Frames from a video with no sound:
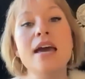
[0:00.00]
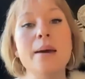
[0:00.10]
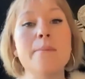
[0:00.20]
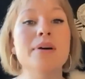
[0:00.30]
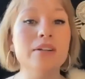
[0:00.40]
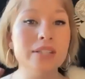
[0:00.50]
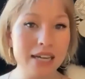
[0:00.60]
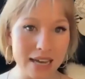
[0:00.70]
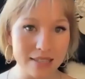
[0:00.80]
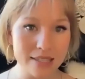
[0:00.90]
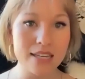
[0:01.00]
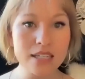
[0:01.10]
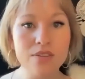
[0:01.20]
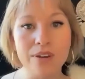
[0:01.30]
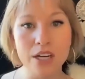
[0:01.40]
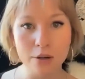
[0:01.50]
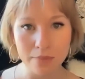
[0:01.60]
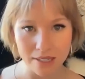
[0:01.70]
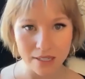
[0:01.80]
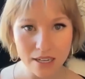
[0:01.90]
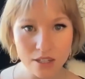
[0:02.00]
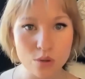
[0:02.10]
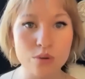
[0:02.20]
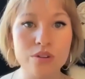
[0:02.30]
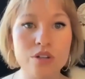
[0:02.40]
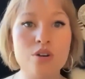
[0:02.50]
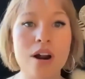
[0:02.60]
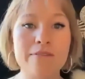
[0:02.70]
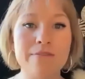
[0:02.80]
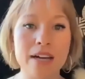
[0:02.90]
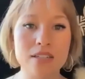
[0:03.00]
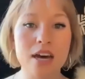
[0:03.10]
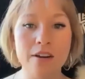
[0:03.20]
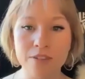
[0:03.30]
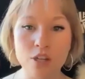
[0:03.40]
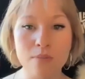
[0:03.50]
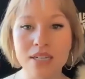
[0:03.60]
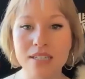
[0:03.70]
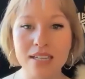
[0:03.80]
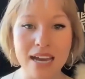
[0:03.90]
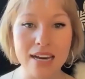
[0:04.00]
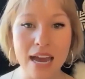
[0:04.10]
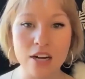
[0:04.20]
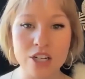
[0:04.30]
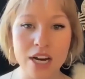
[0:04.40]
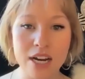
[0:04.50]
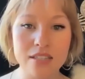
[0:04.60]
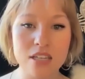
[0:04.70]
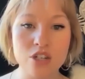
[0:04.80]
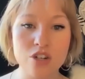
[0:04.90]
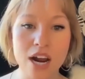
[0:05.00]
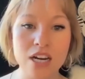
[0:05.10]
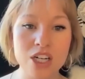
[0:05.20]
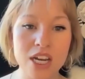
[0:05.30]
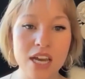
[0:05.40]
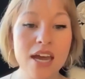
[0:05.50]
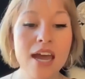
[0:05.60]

and building a 6-figure business through the trifecta of human design, energetics, and strategy.